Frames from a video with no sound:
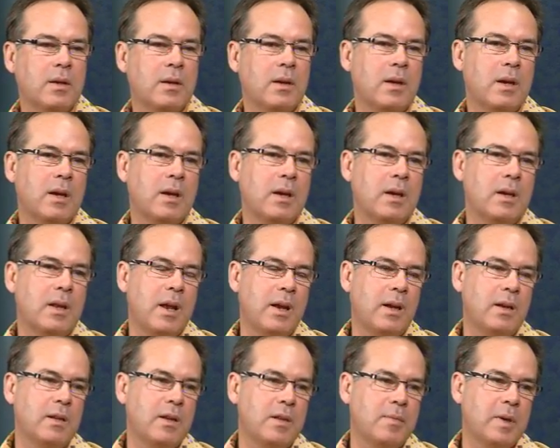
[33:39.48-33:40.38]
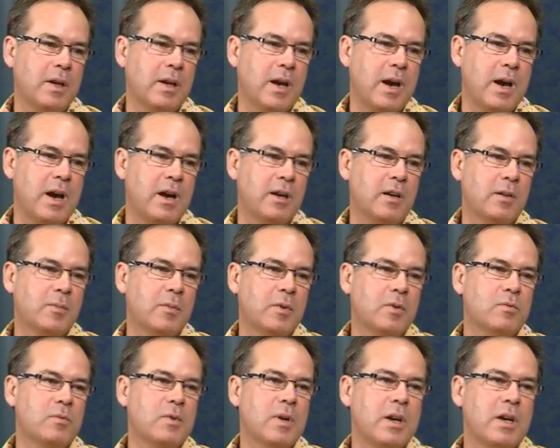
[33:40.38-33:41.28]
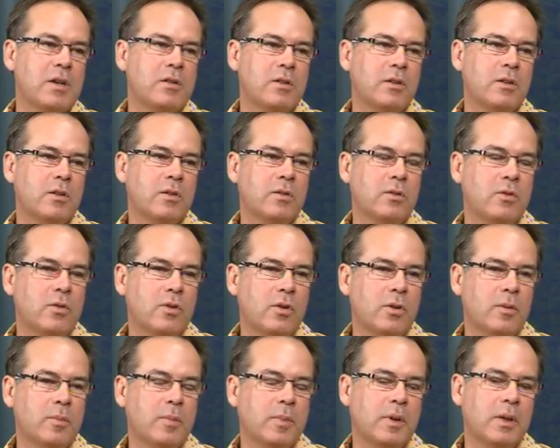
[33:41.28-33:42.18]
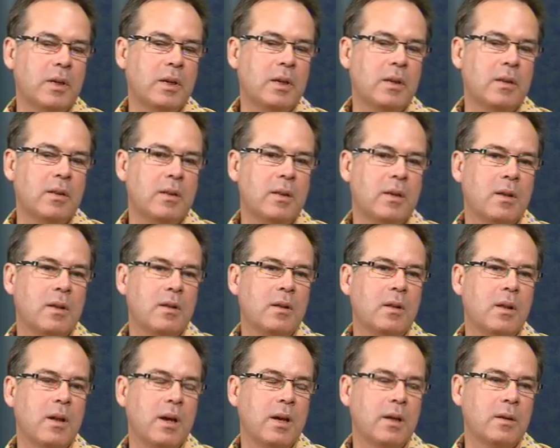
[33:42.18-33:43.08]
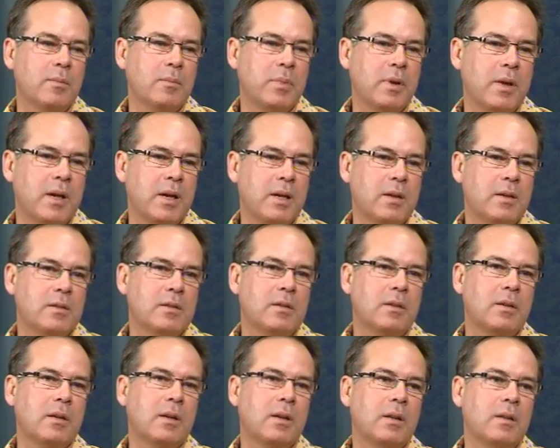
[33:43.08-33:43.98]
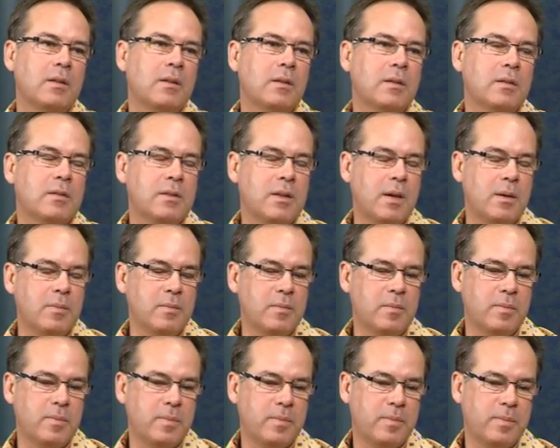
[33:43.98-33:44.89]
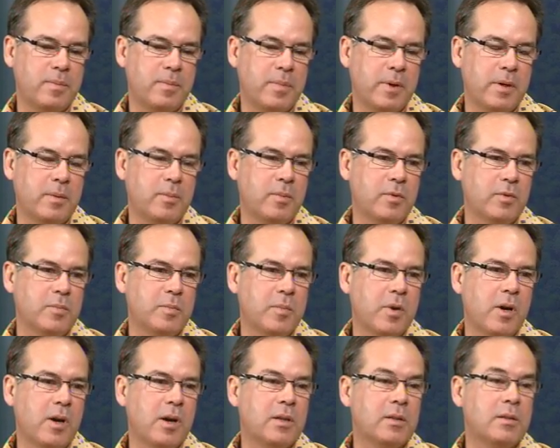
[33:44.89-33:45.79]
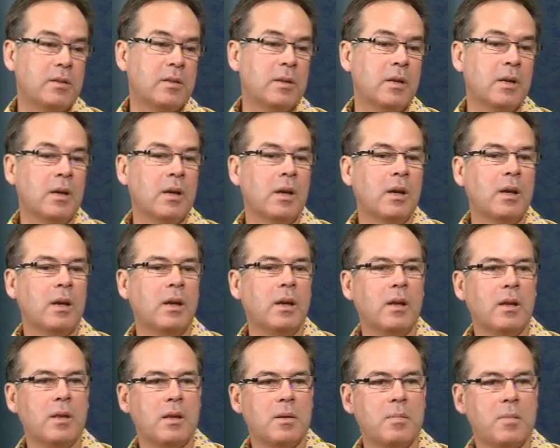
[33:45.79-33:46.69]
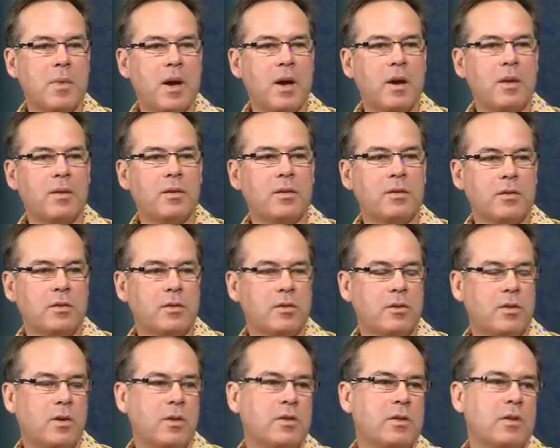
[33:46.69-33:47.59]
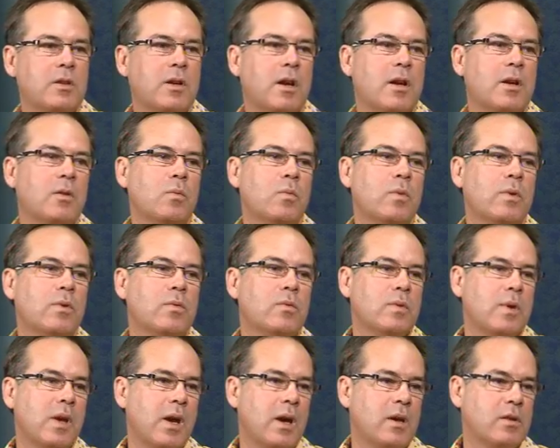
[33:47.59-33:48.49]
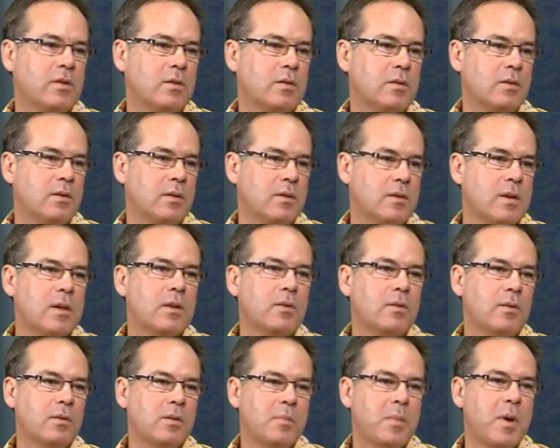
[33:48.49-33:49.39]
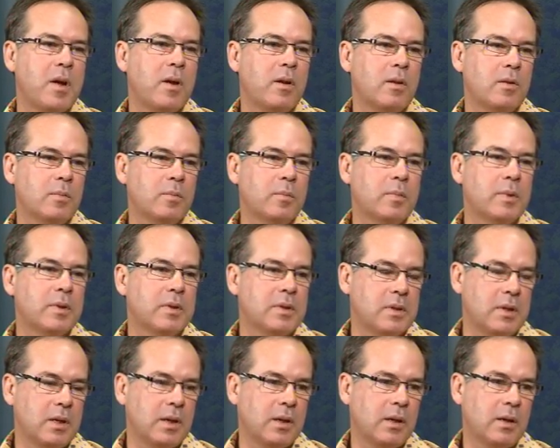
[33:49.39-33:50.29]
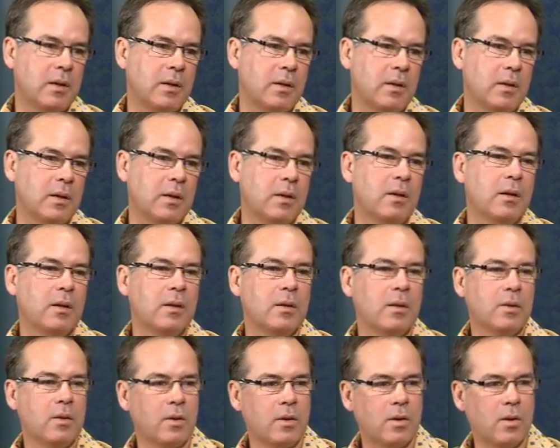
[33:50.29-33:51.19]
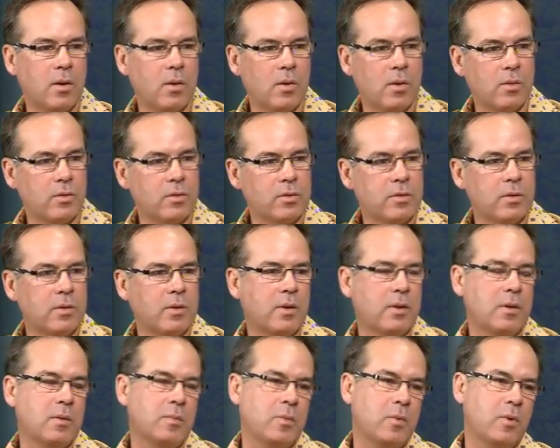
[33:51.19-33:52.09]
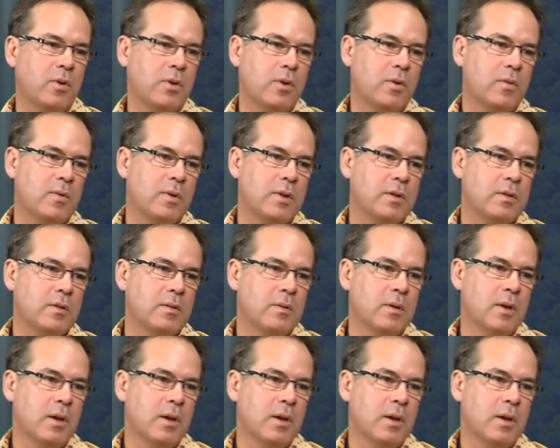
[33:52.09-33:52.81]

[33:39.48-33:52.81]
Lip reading: an academic argument raging in Europe in that lichen planus in some people's minds in the mouth is associated with reactions to dental amalgam, particularly the golds and the mercuries.